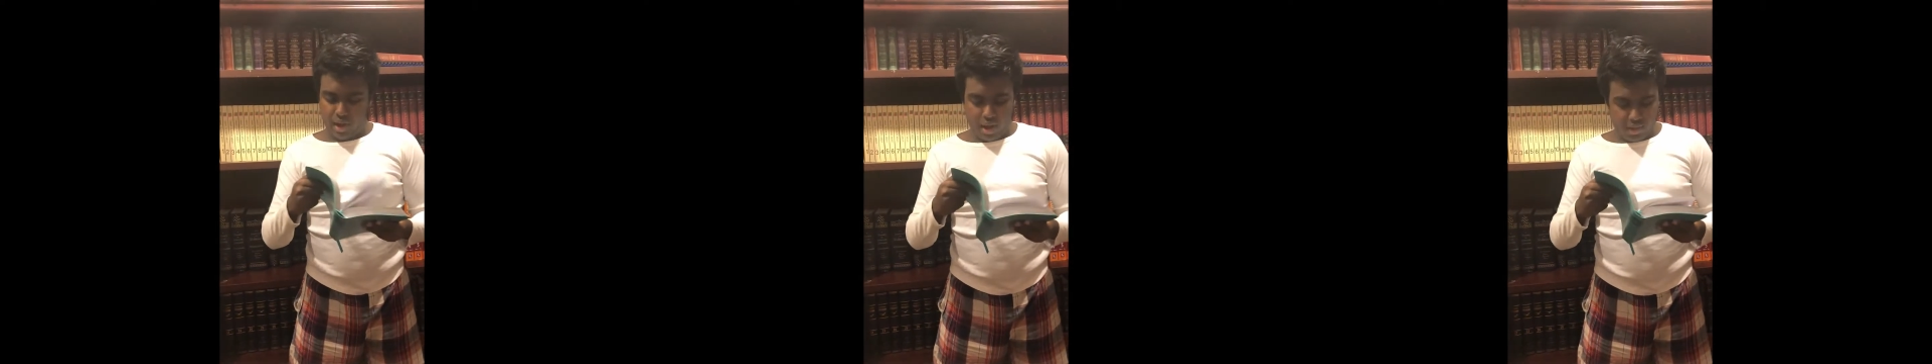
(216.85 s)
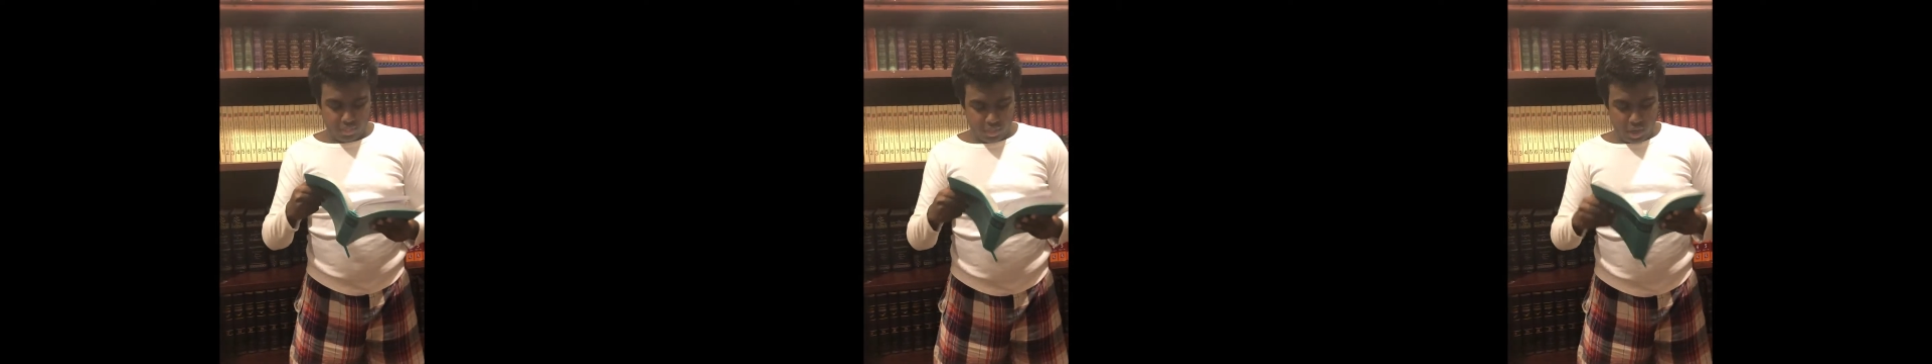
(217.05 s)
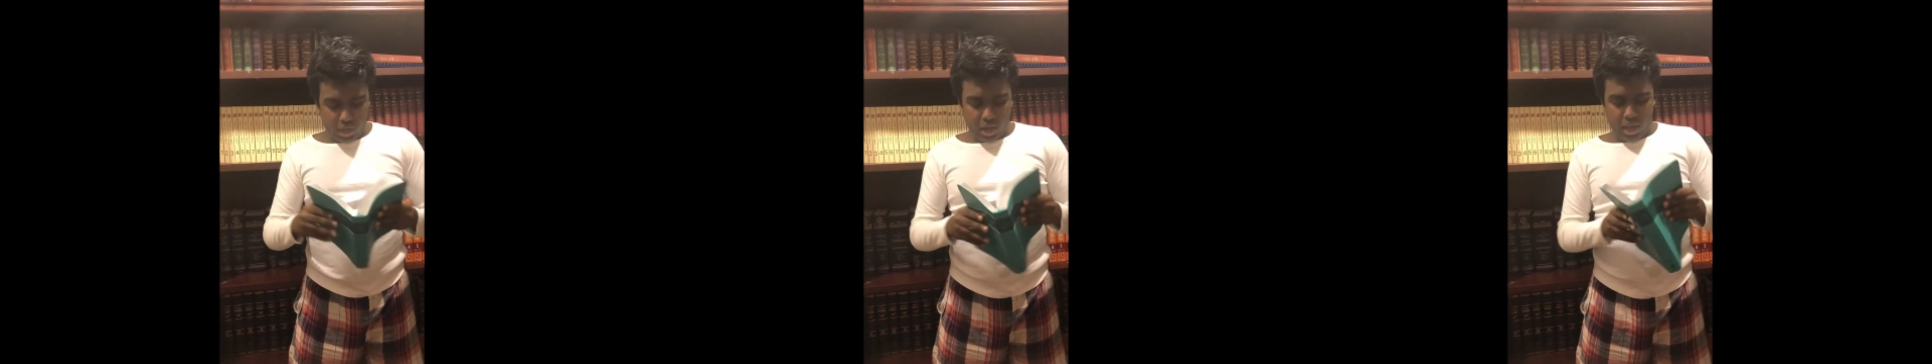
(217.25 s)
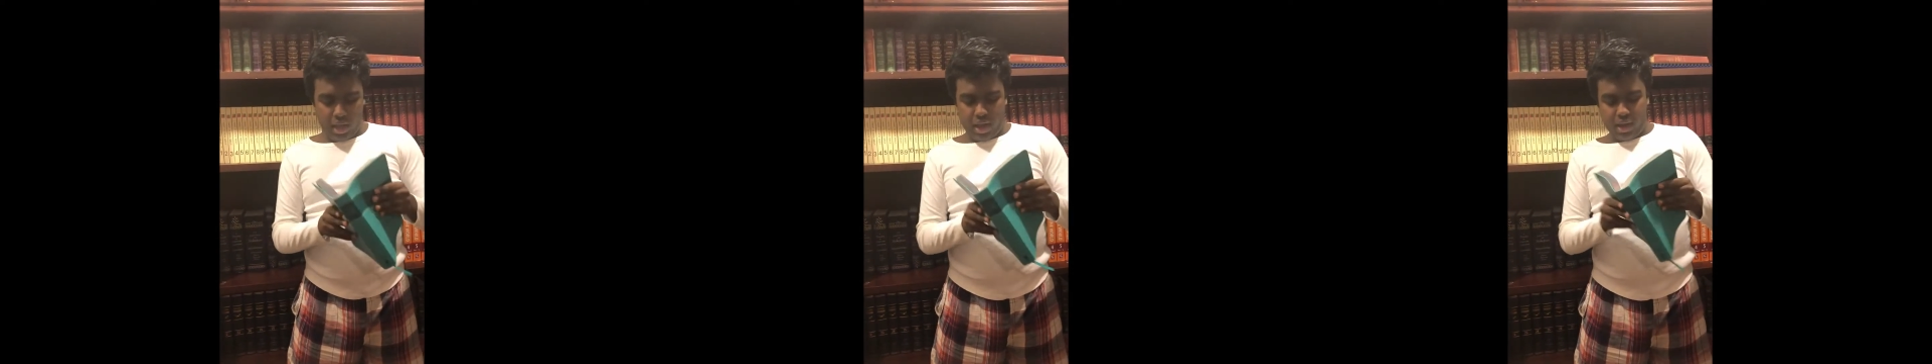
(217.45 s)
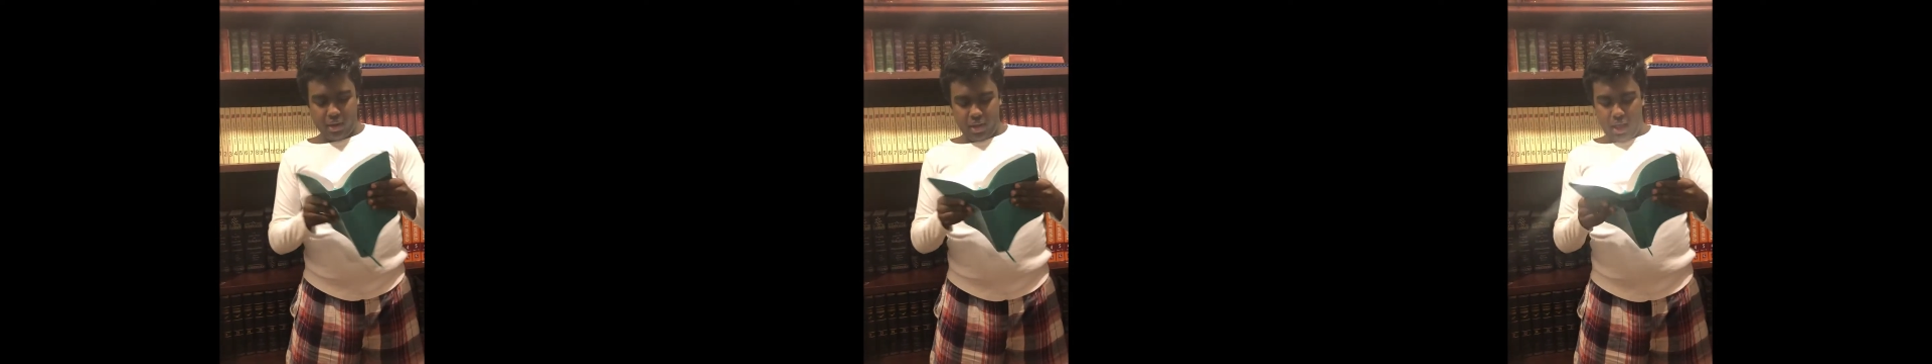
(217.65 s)
I thought I
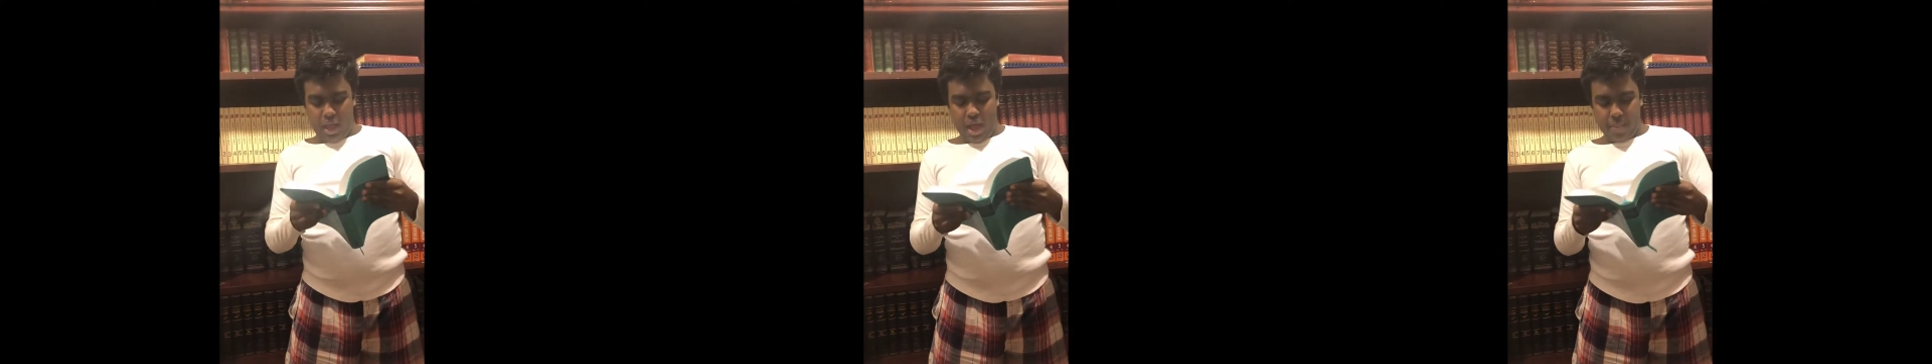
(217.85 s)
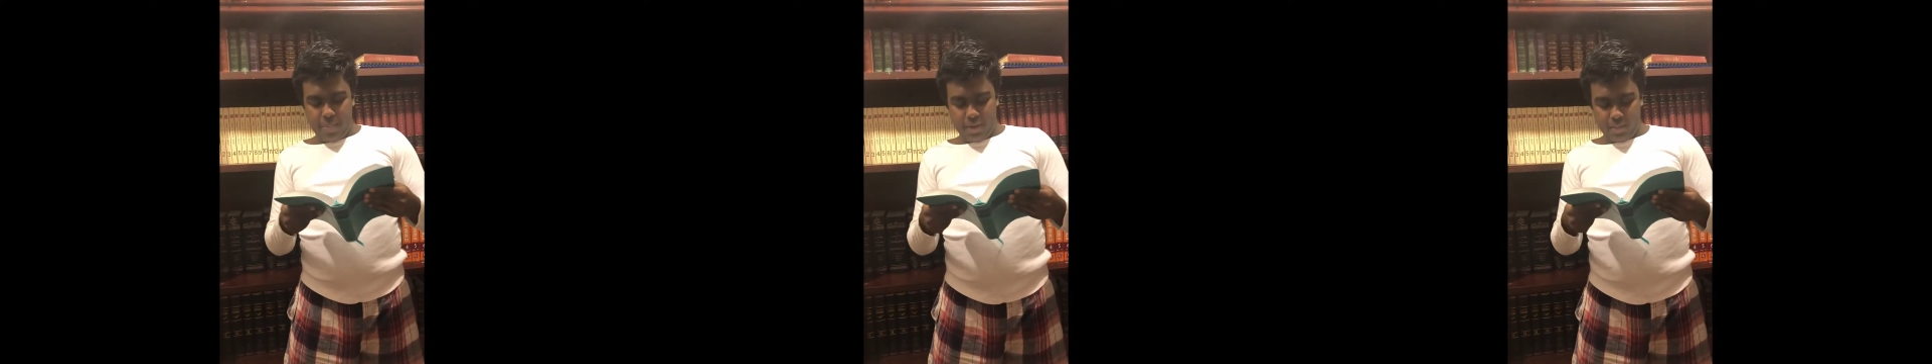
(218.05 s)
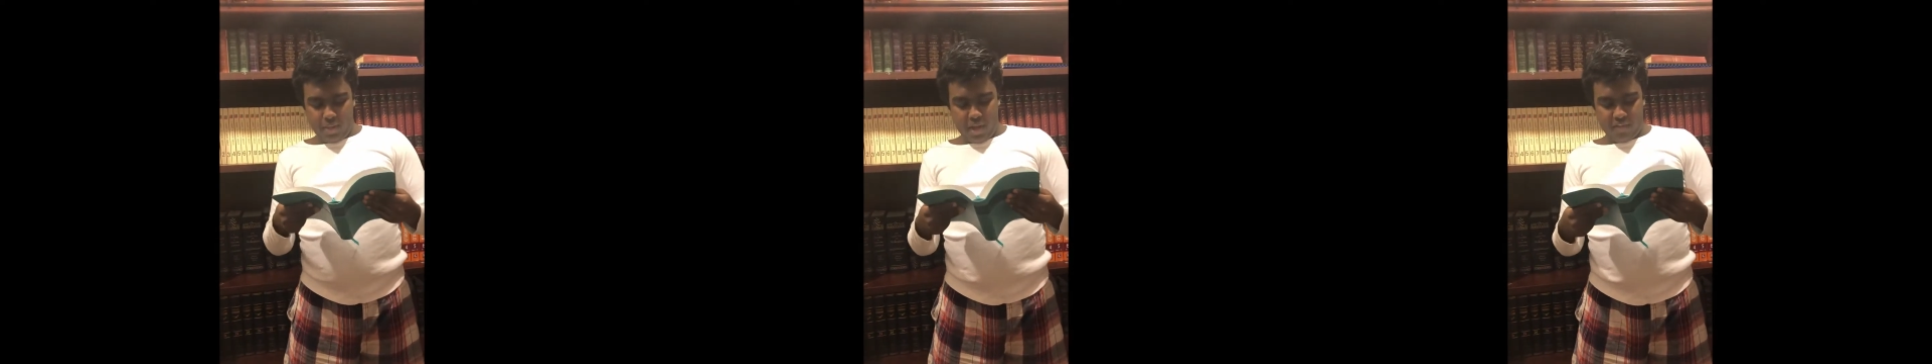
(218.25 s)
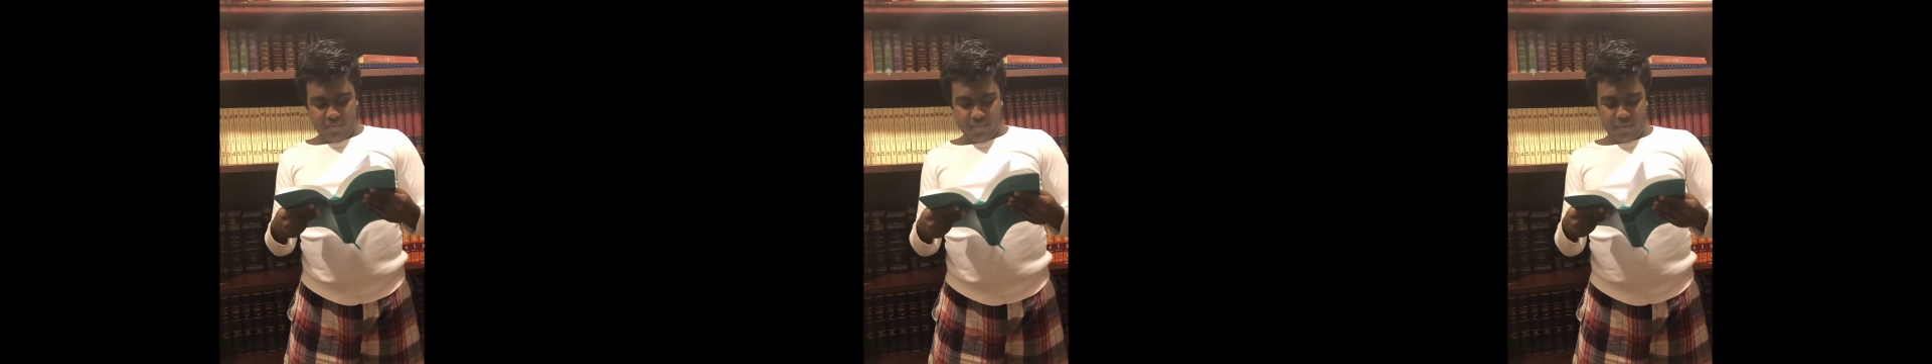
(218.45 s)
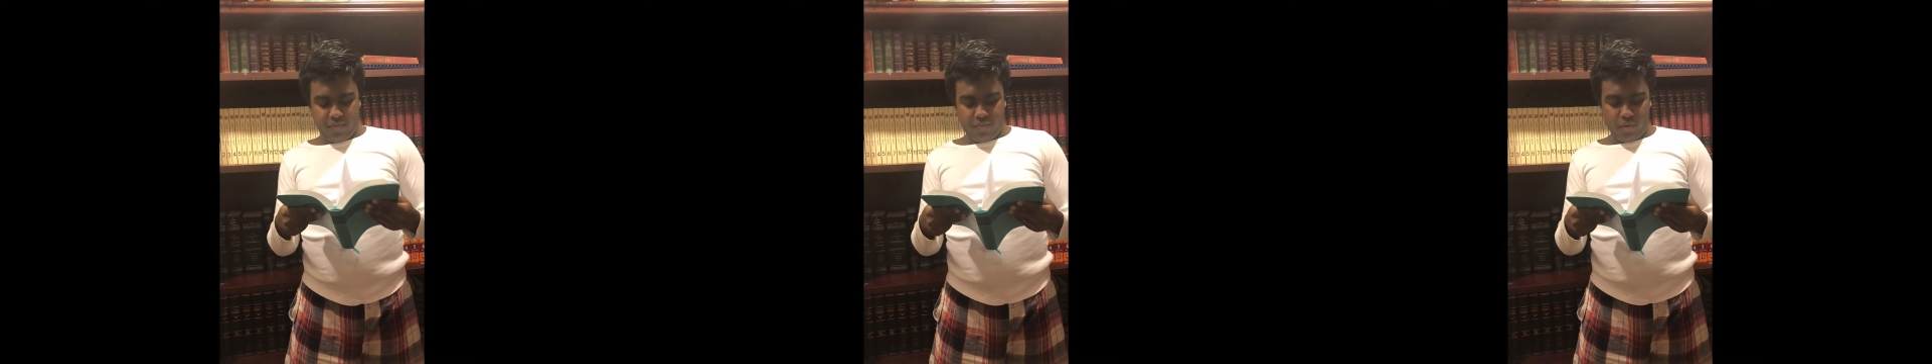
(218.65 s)
had a happy life
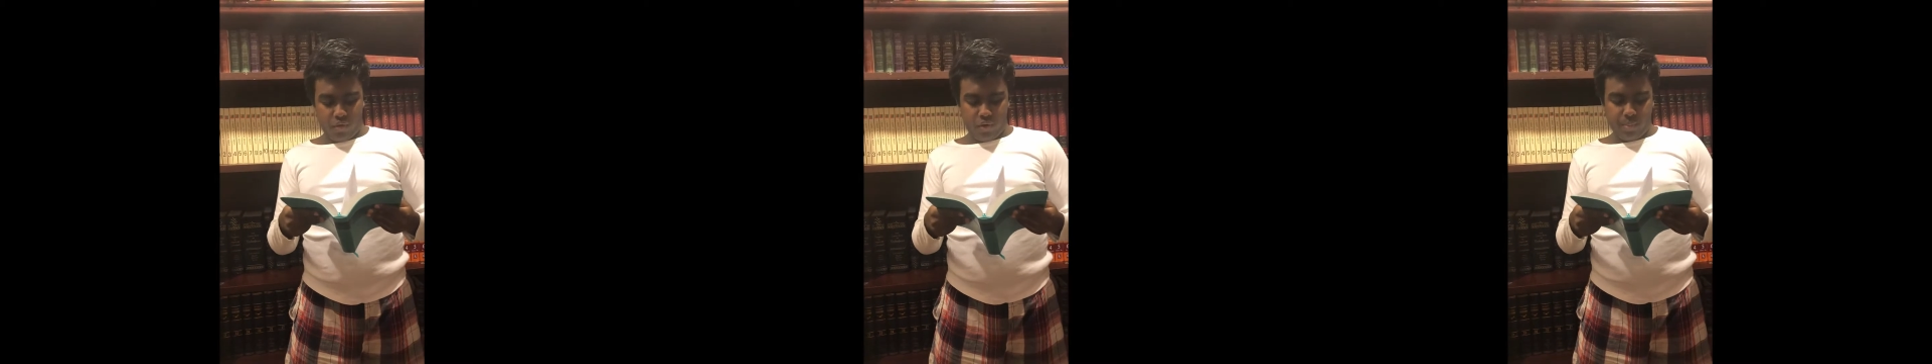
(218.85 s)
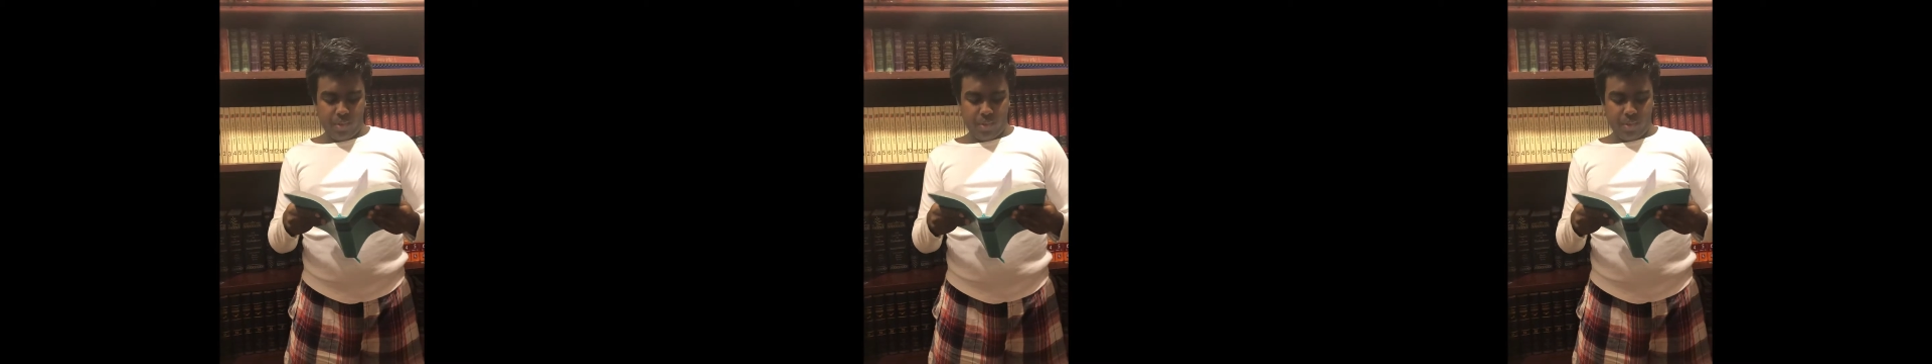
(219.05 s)
before,